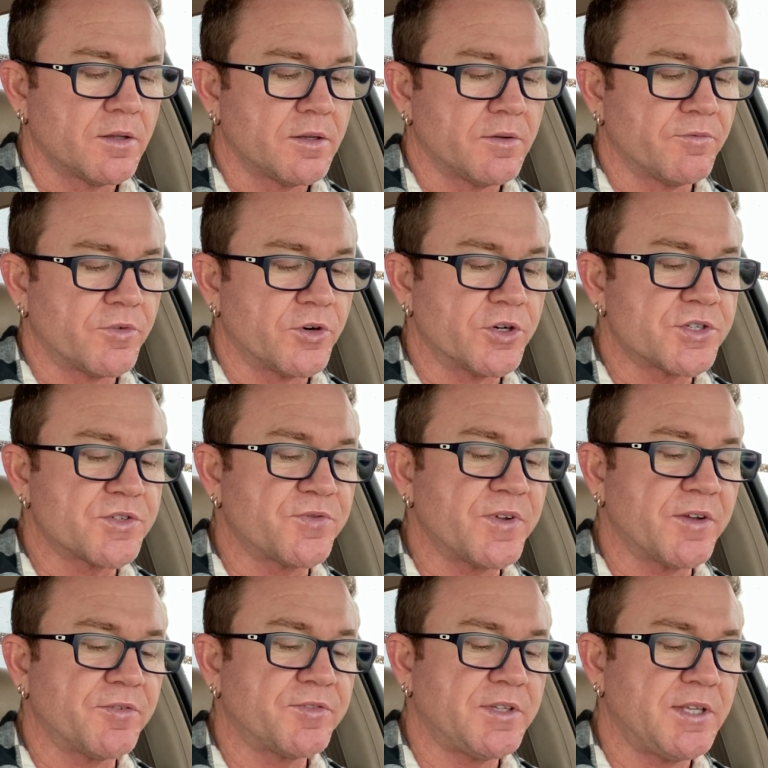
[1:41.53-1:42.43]
Verse
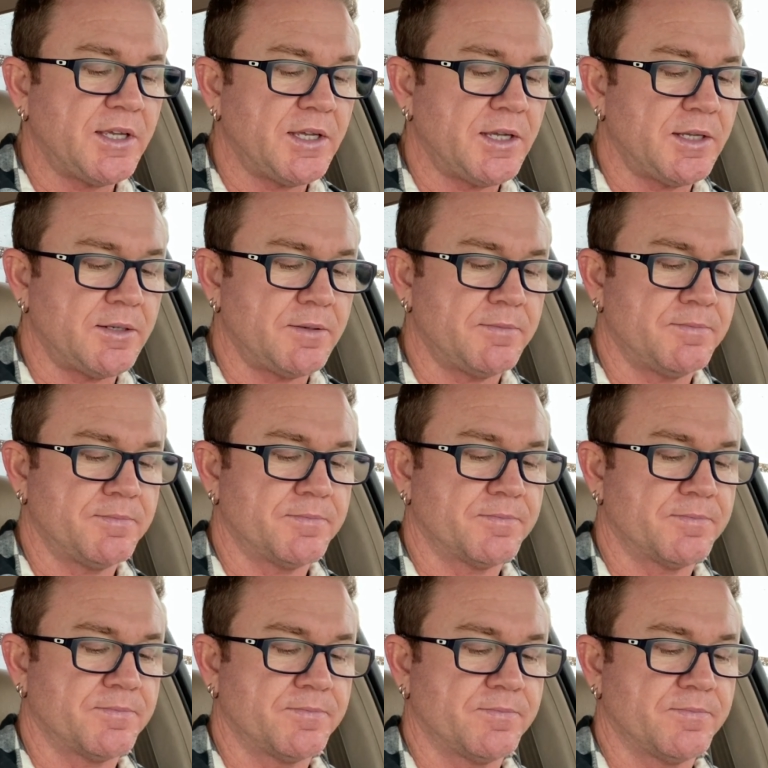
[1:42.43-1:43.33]
15.
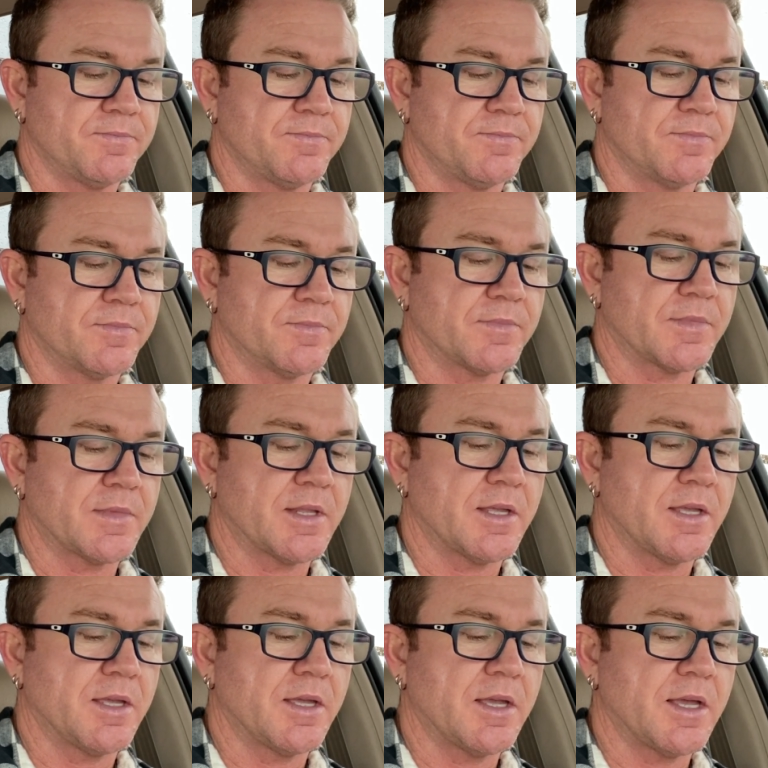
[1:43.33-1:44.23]

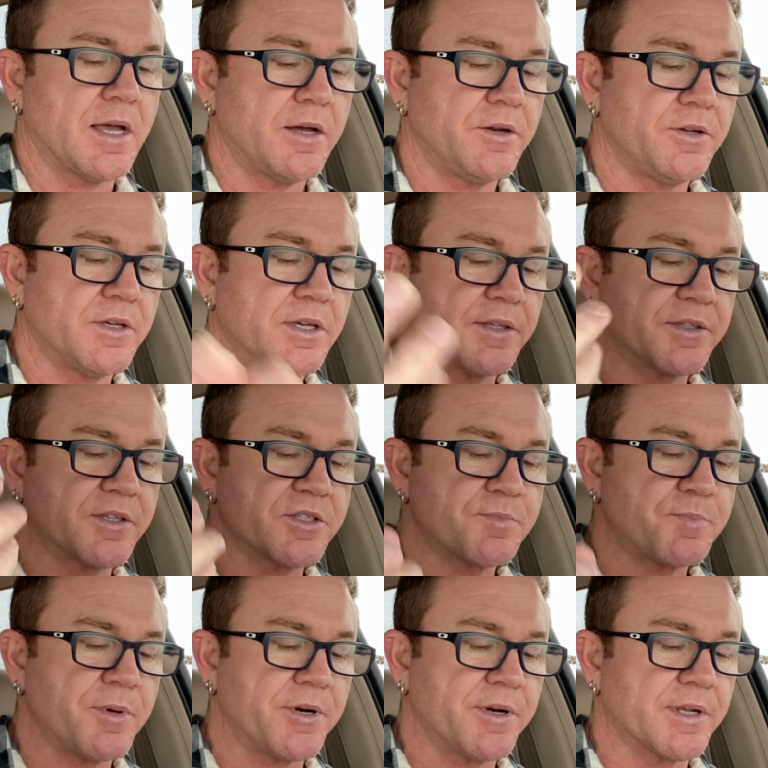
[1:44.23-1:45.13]
How do you get the
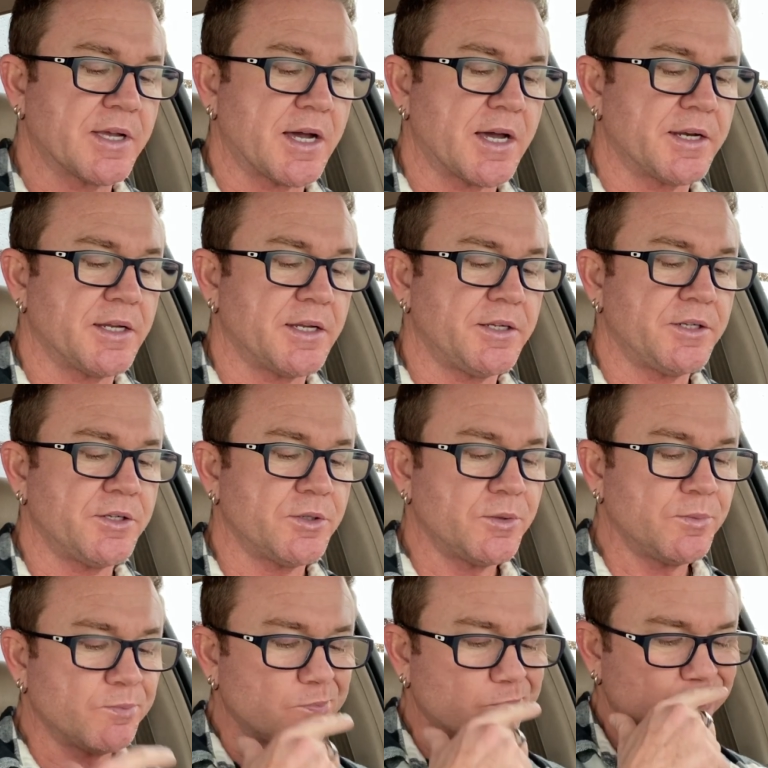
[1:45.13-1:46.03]
Spirit of God in
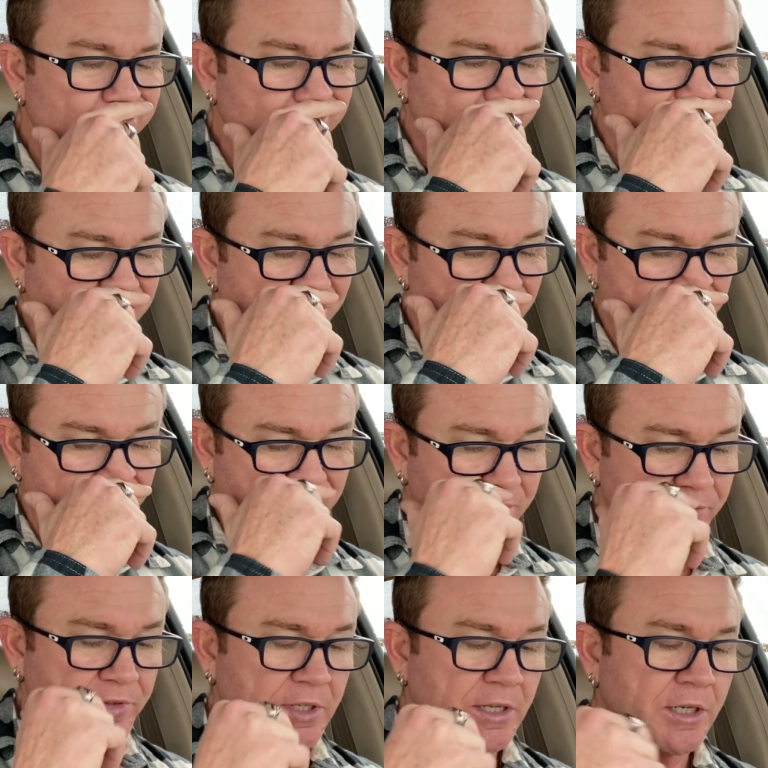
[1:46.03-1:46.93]
you? Verse
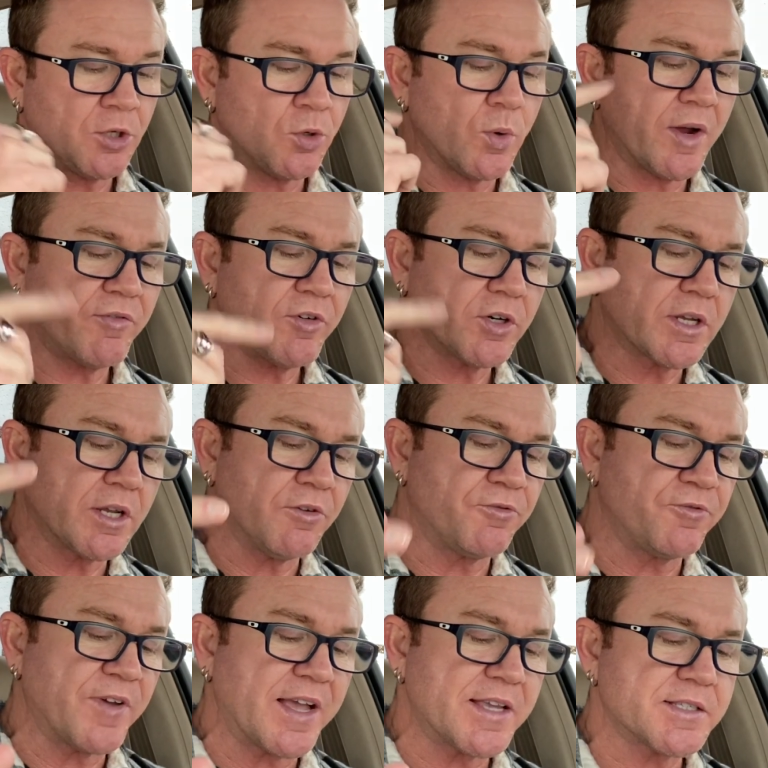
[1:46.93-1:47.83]
15, whoever
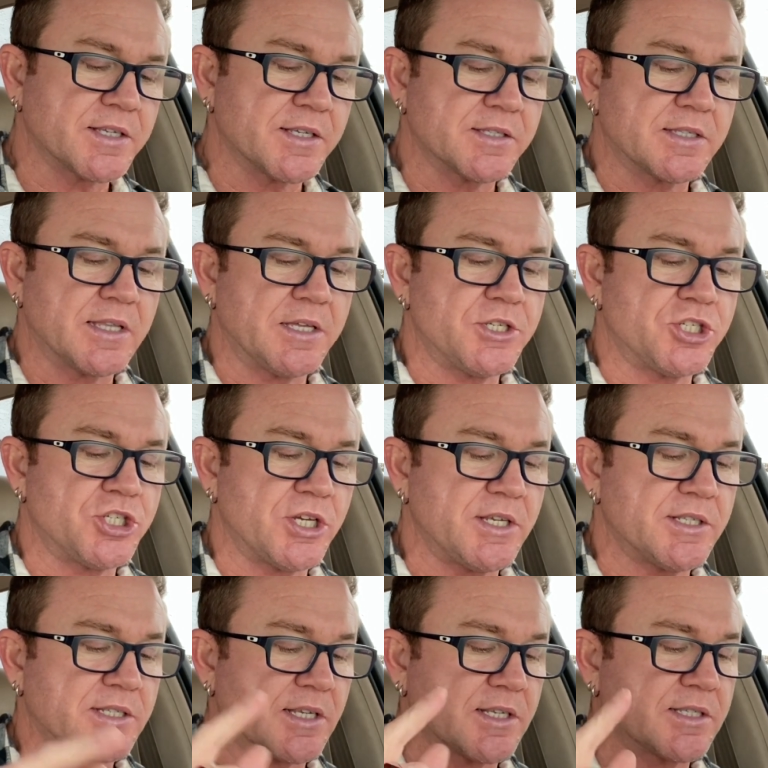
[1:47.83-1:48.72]
confesses that
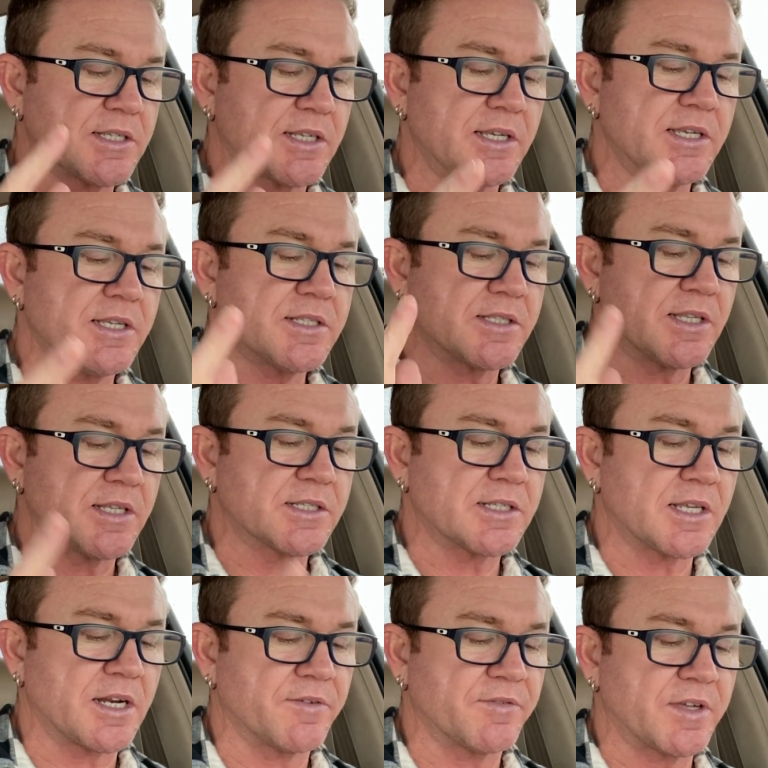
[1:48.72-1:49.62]
Jesus is the
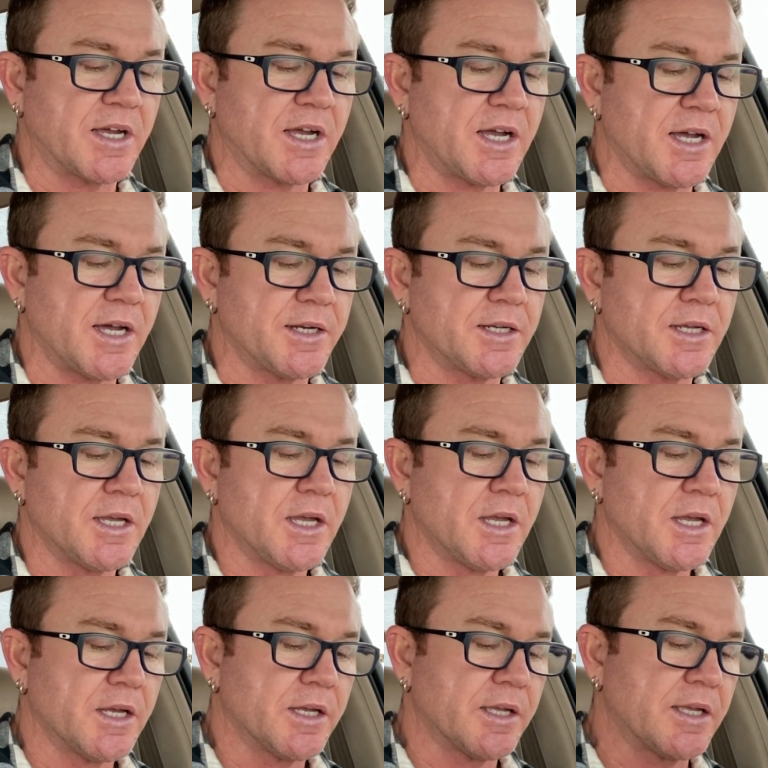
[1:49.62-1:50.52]
Son of God,
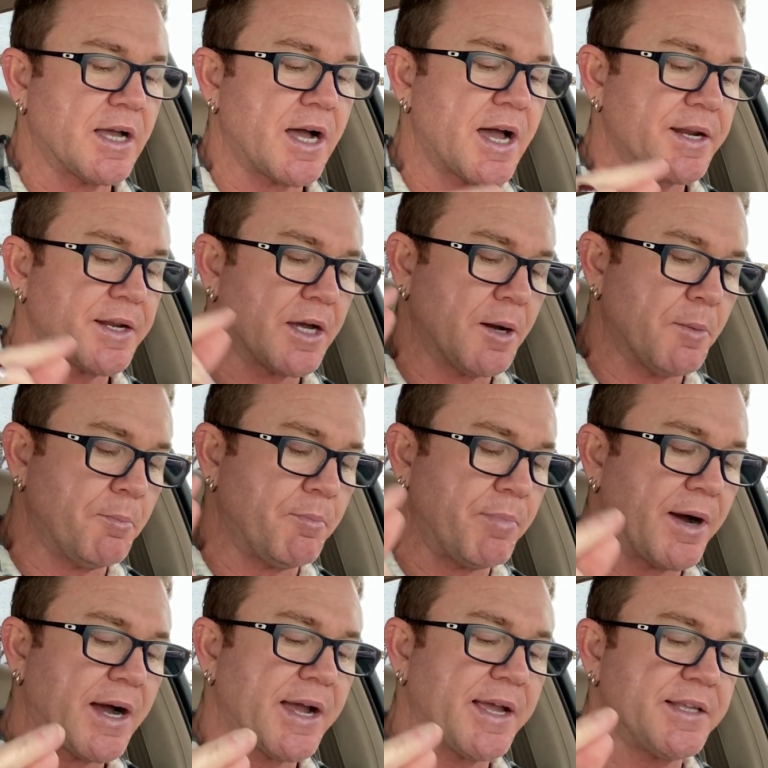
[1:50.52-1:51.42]
God
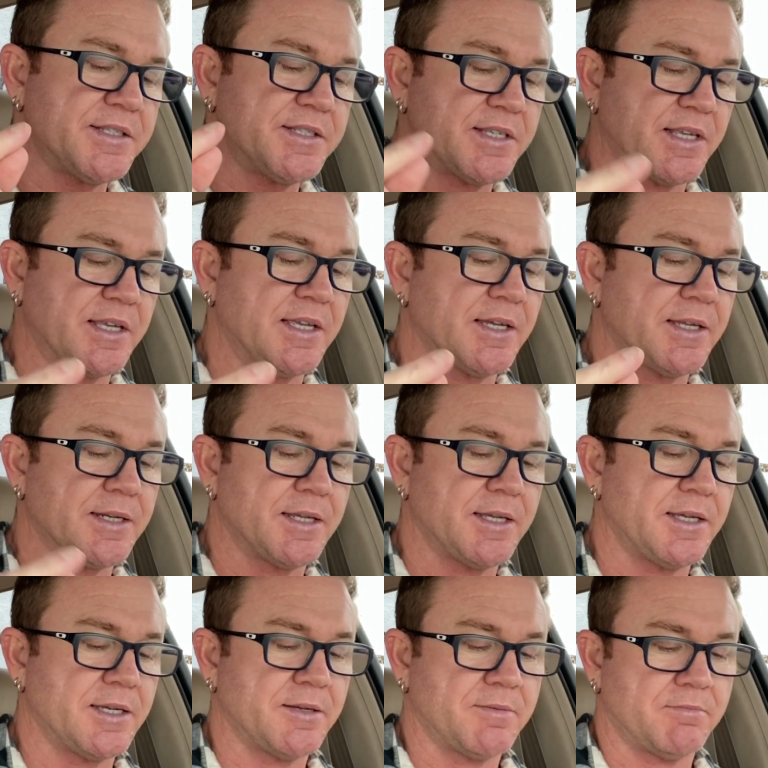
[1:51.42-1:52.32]
abides in
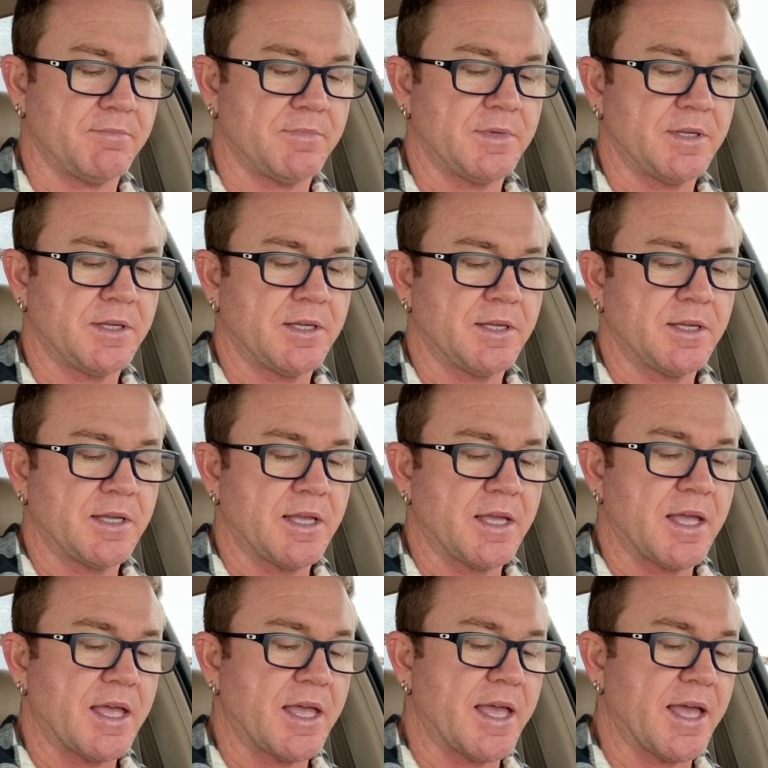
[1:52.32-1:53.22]
him
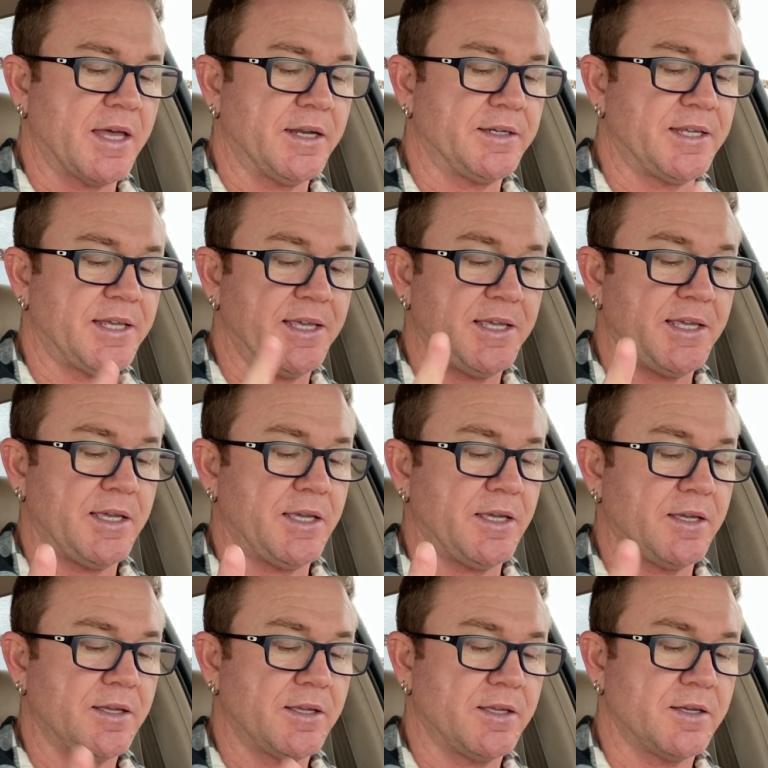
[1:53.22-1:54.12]
and
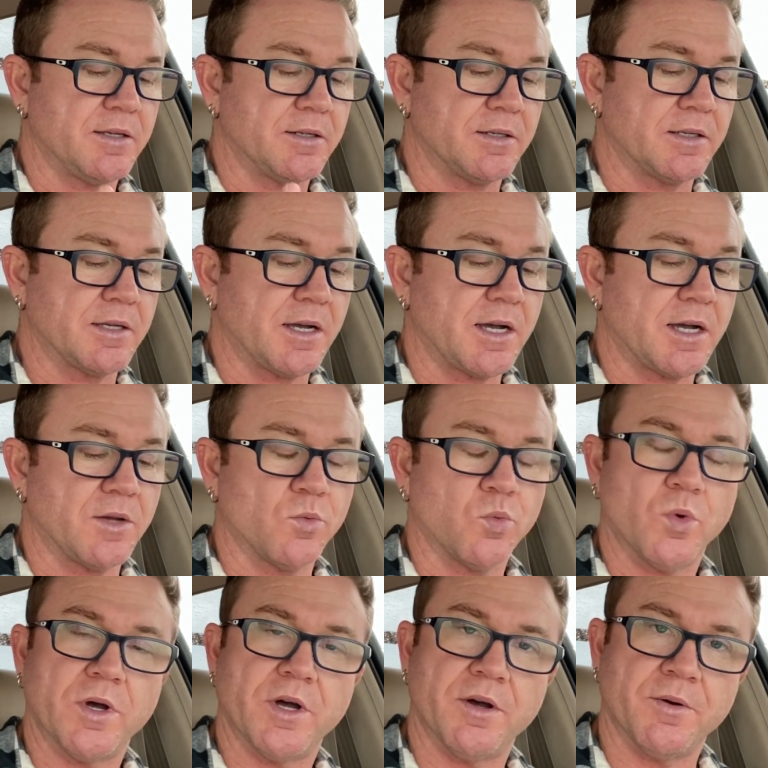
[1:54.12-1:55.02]
he in God.
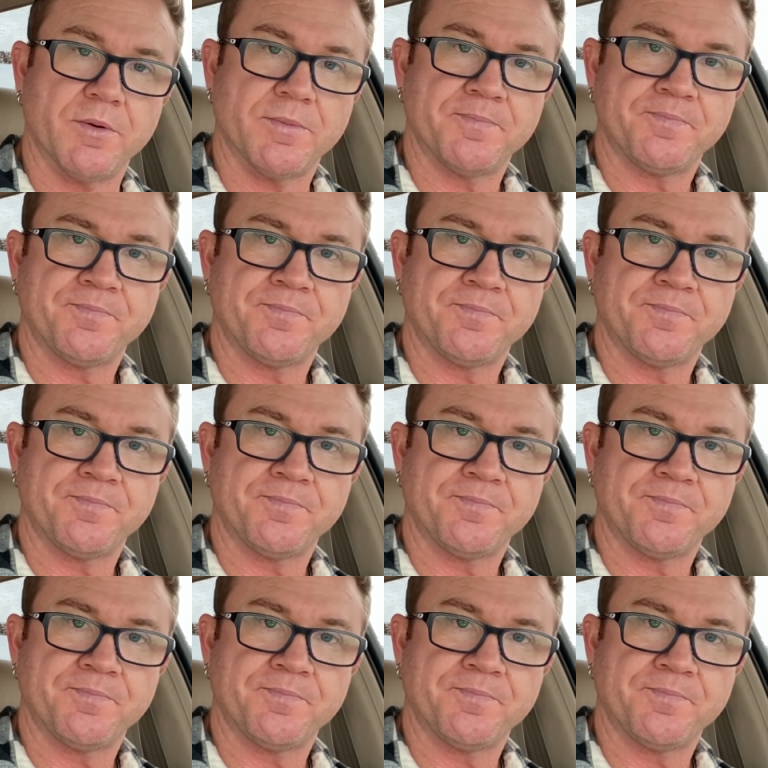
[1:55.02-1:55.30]
Whoa.